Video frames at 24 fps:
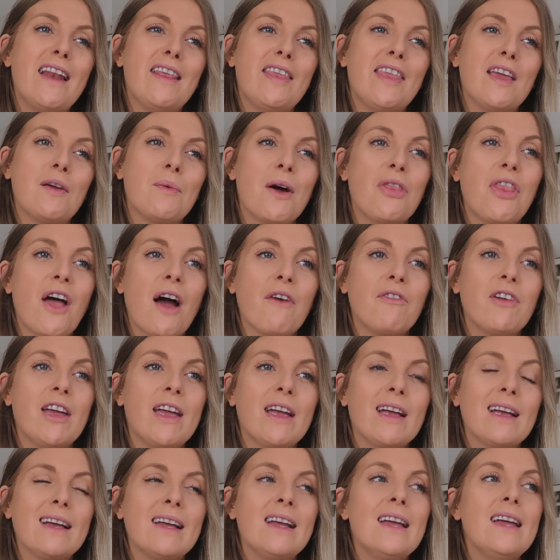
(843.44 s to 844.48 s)
anything worth
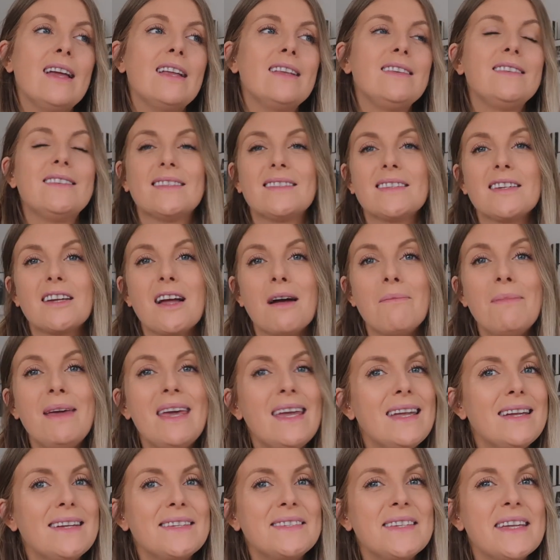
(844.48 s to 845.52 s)
having doesn't come
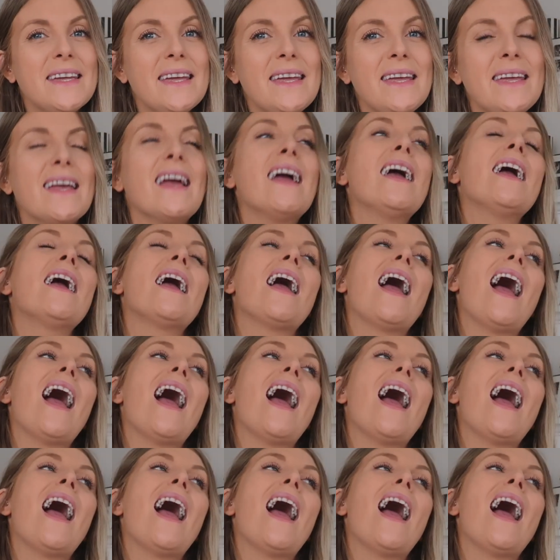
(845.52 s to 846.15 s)
easy,